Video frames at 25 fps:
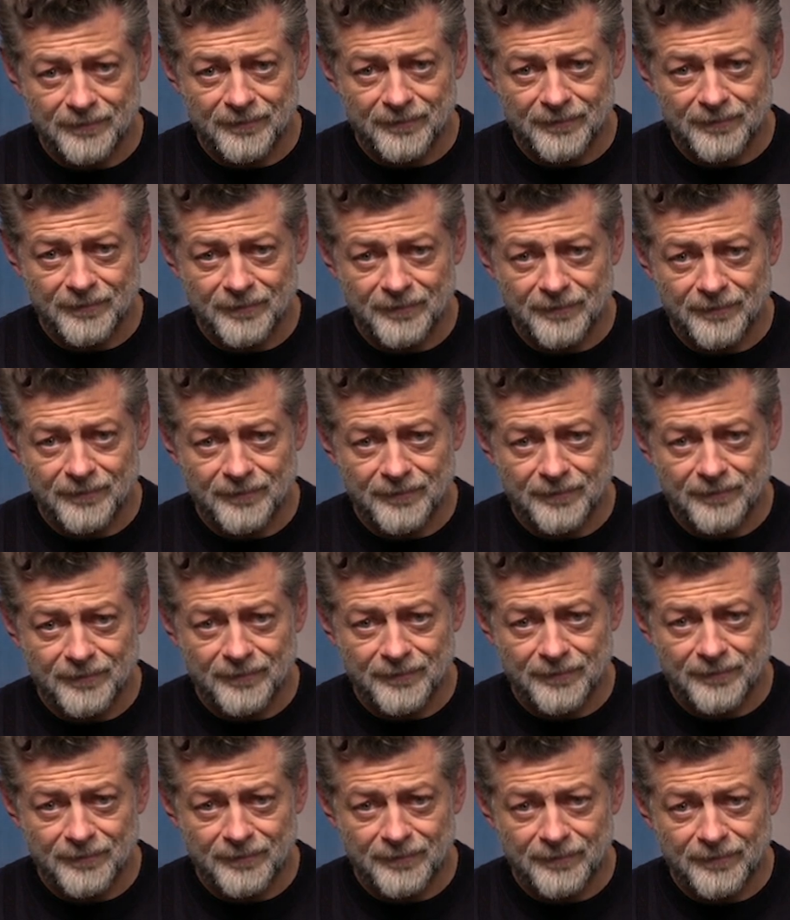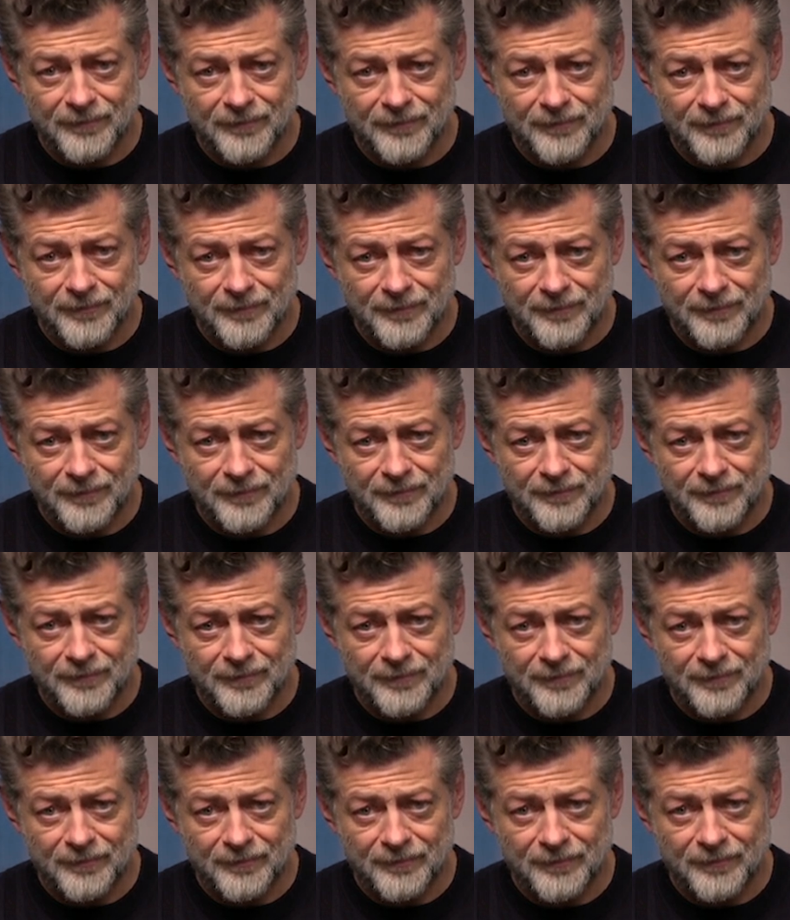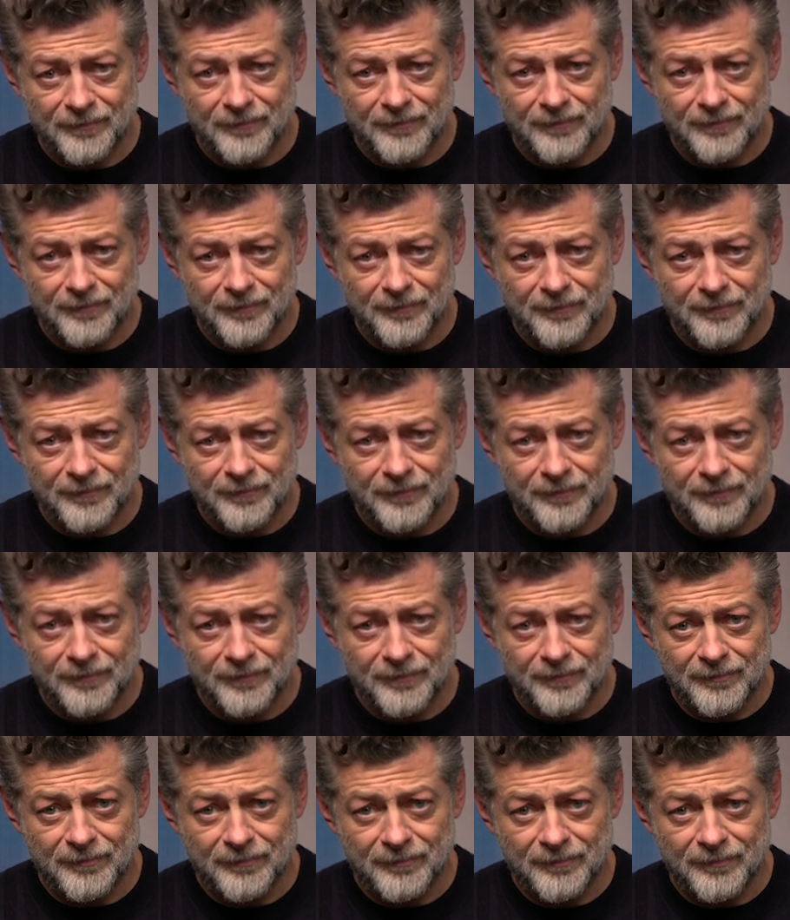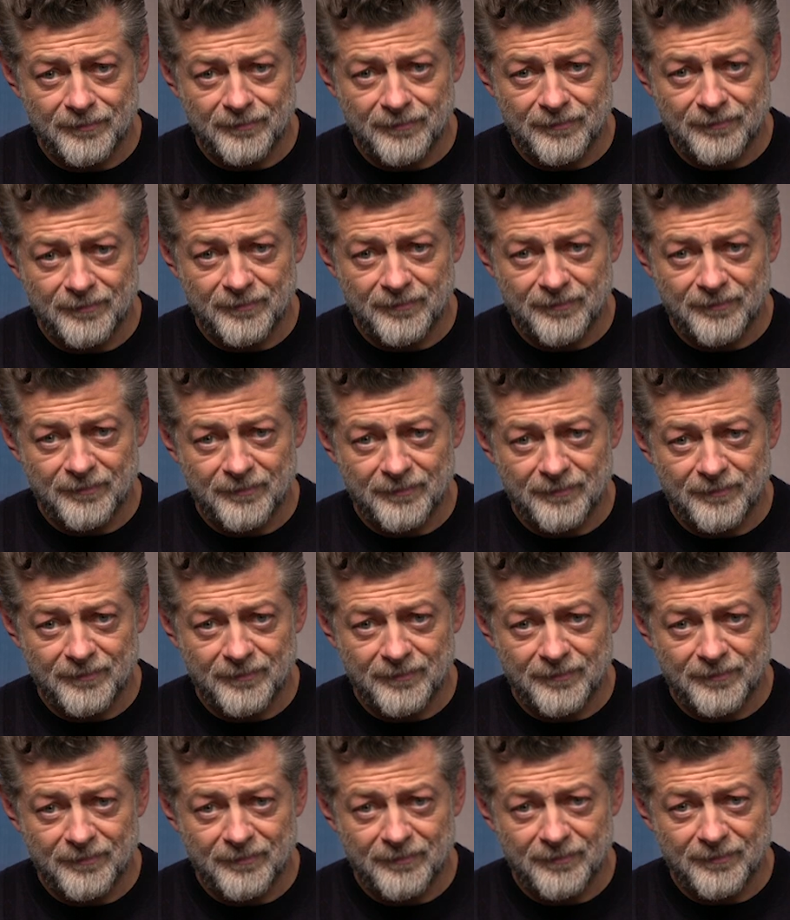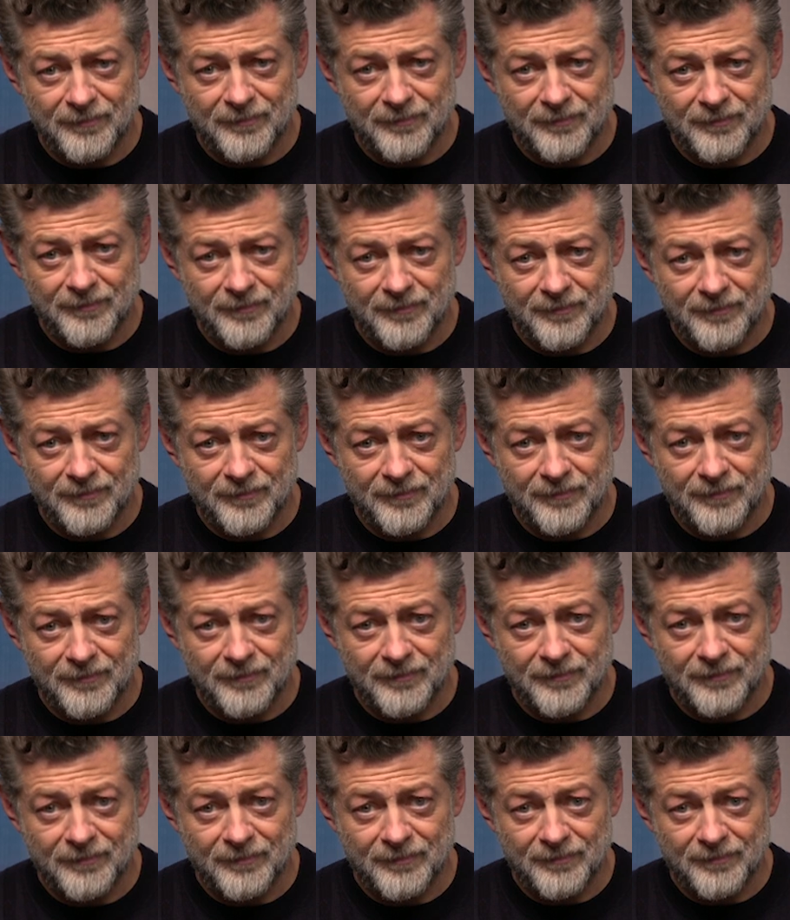[no speech]